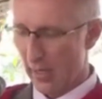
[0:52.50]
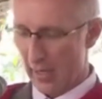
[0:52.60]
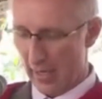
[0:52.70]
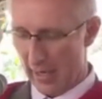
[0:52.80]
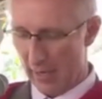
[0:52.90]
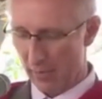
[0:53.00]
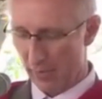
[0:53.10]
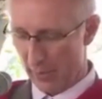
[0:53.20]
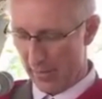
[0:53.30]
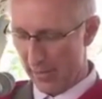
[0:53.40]

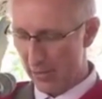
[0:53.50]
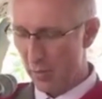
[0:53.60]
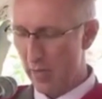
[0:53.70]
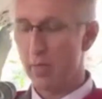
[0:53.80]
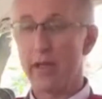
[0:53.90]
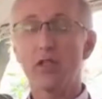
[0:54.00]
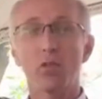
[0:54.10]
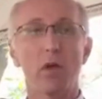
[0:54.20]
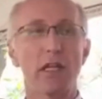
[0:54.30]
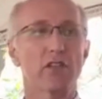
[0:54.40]
It gives me immense
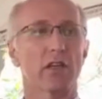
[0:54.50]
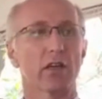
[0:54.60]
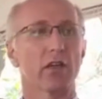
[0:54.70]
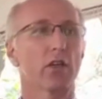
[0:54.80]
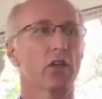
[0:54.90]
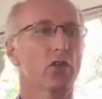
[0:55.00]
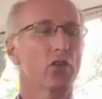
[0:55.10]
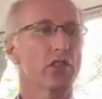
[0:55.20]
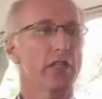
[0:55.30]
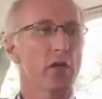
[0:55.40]
pleasure to
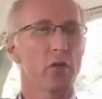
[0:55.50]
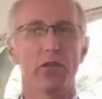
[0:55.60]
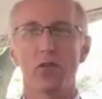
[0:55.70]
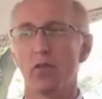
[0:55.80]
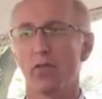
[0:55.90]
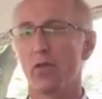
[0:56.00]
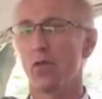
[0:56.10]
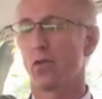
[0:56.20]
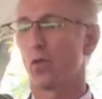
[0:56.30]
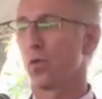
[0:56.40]
share with you a few
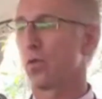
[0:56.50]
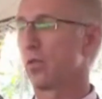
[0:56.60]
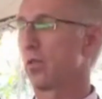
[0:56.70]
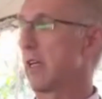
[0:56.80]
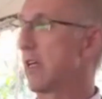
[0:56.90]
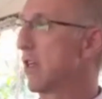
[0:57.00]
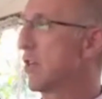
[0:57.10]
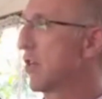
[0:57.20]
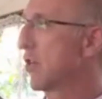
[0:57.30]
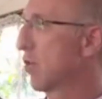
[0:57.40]
thoughts in
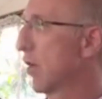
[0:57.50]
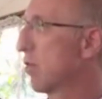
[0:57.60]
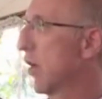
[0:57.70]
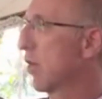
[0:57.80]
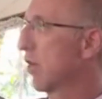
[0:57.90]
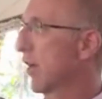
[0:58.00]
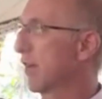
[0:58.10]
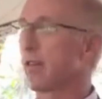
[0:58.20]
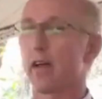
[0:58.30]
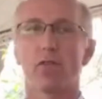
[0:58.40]
addition to what my
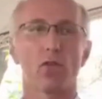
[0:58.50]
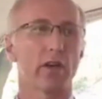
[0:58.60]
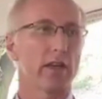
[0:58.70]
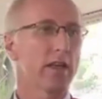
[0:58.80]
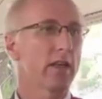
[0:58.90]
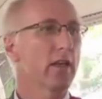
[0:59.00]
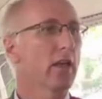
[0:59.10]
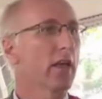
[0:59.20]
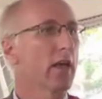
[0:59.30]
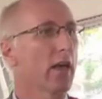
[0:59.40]
colleagues have already
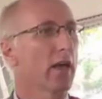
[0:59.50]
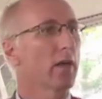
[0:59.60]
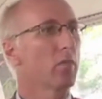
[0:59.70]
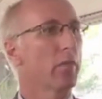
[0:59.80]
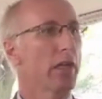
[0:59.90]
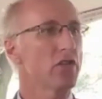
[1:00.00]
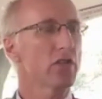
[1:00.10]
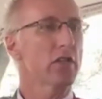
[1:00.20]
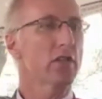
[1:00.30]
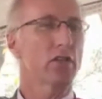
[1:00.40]

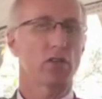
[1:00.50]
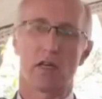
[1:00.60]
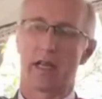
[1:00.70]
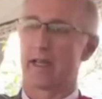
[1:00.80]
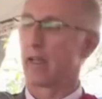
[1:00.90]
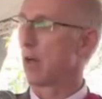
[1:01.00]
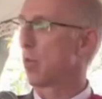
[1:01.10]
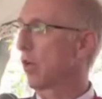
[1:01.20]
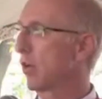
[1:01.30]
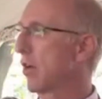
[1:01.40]
mentioned today. And I'm
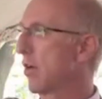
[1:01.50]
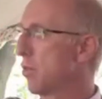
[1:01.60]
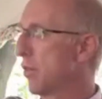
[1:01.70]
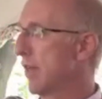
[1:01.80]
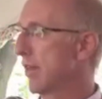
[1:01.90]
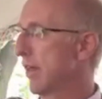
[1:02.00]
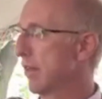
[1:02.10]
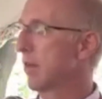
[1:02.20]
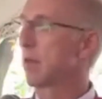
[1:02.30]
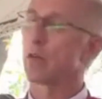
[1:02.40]
not going to repeat
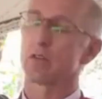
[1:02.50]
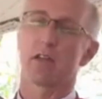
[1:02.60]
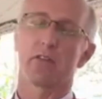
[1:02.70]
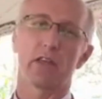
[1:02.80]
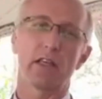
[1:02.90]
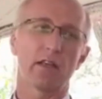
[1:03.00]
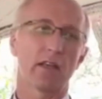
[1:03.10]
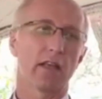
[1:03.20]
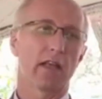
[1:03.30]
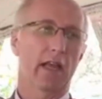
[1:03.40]
that because I think
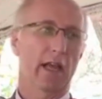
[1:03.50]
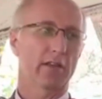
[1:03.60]
as an